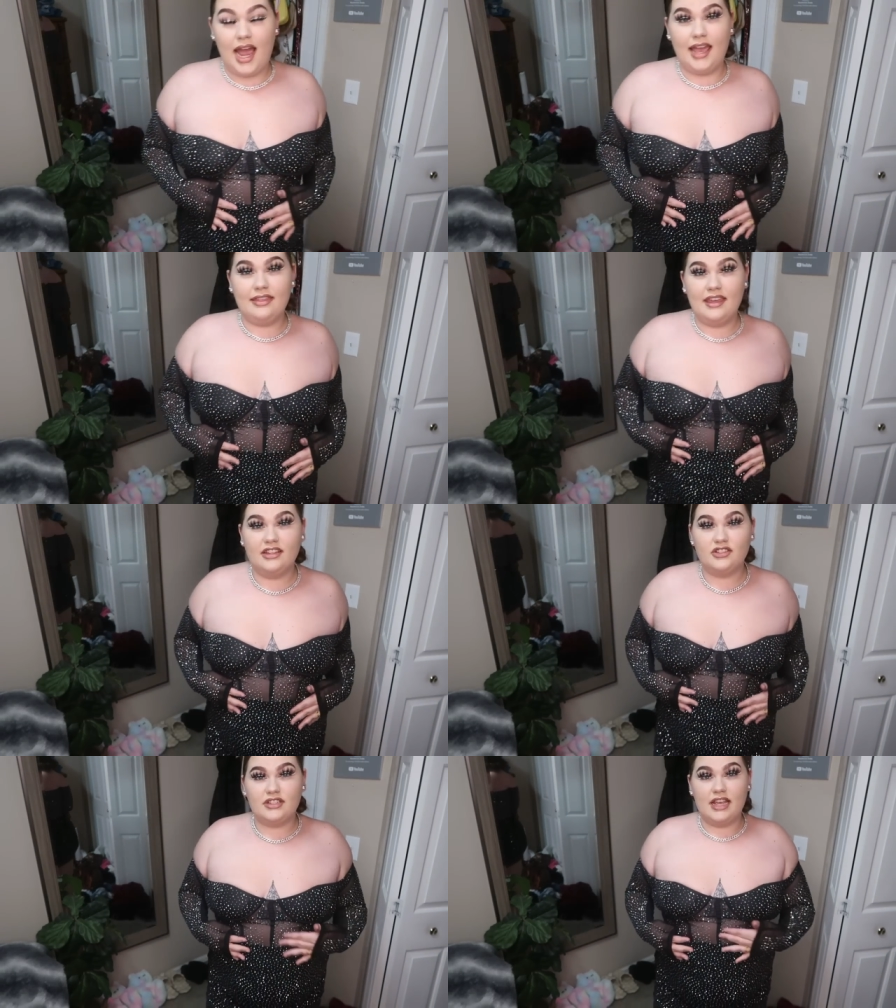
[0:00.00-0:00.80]
I
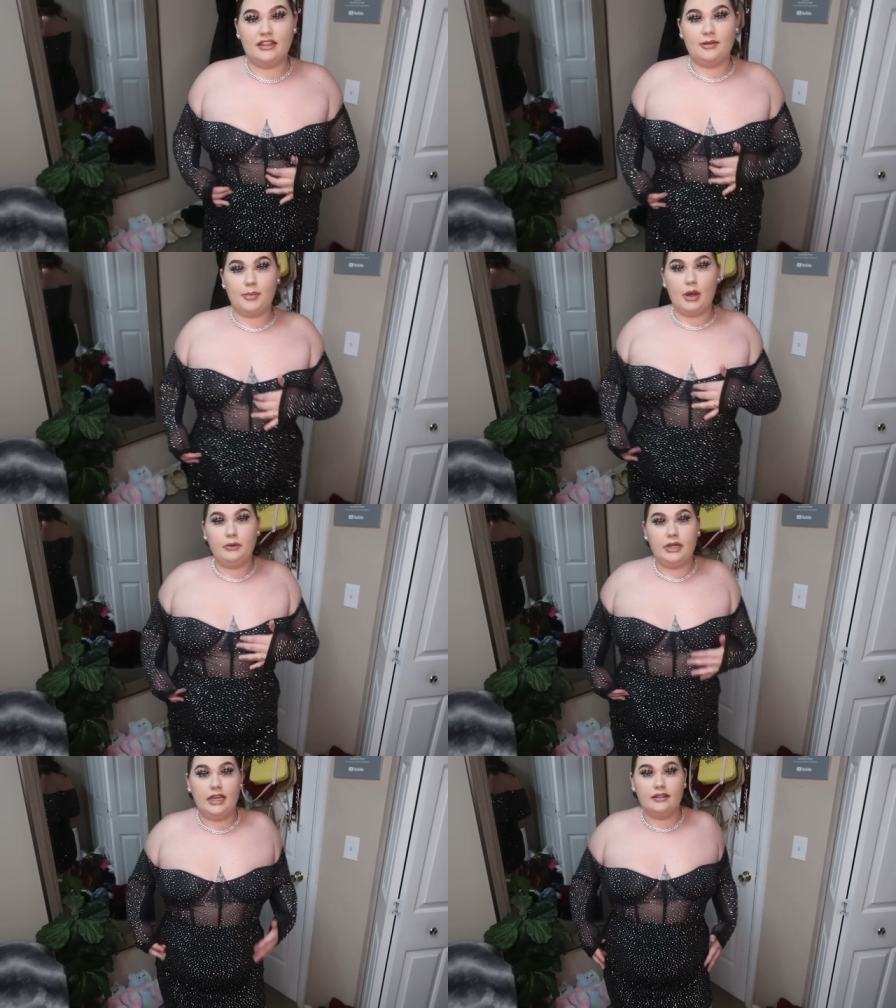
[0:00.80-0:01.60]
think just like the
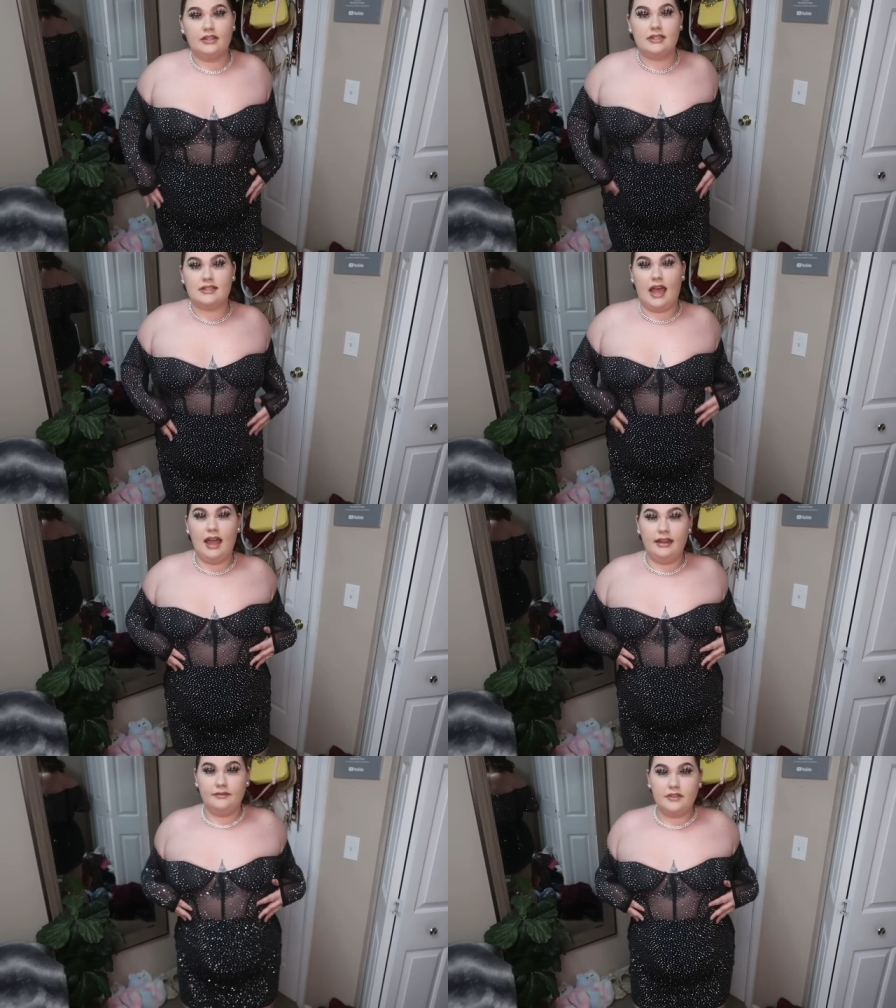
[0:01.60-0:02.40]
boning, the
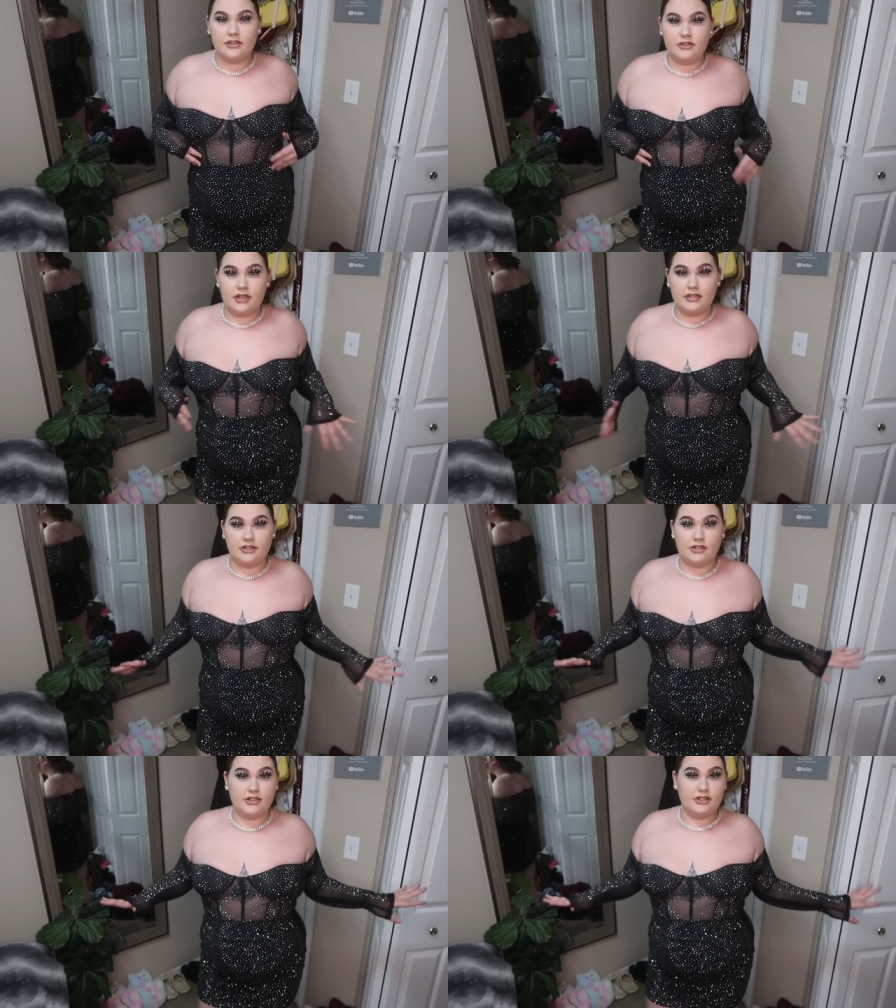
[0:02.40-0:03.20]
design of this dress
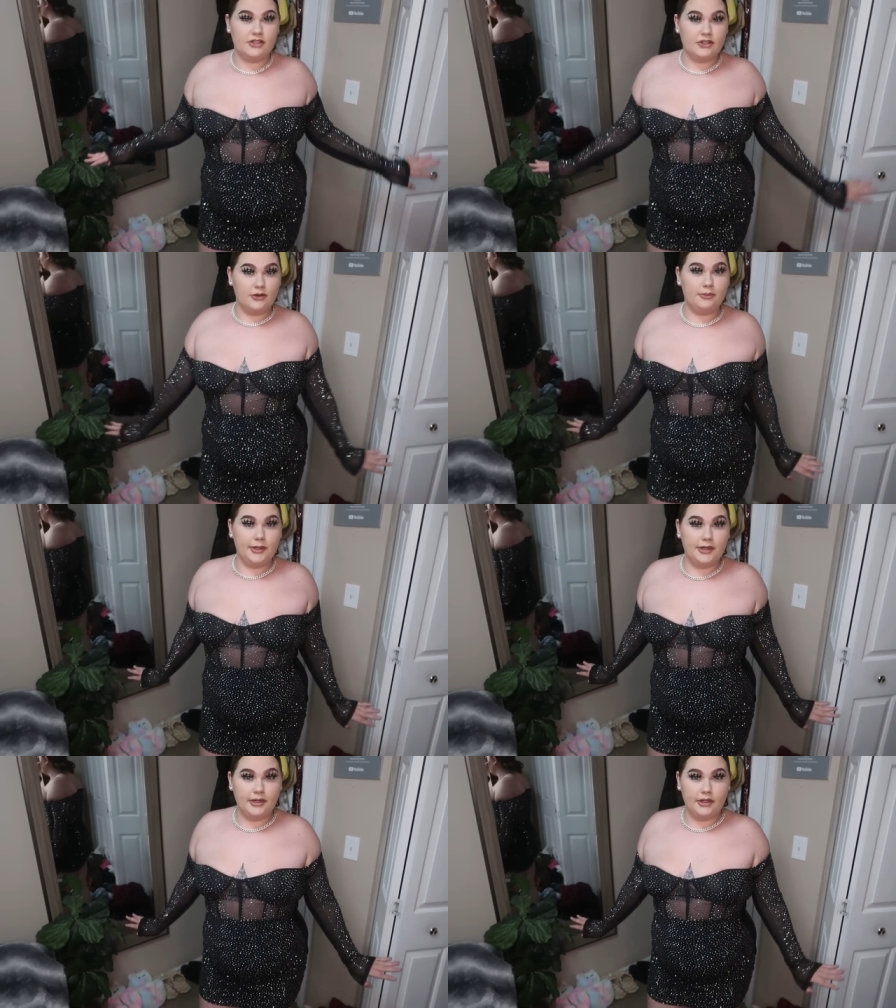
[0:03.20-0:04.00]
is just
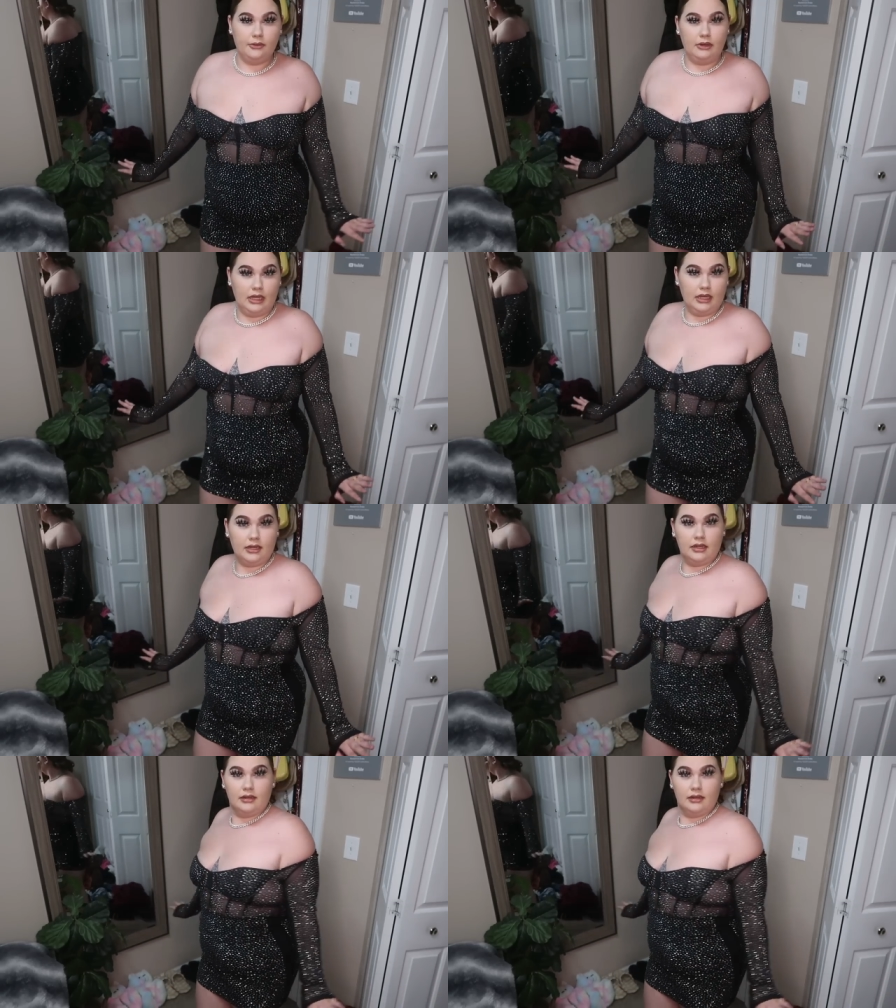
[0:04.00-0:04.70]
super unique.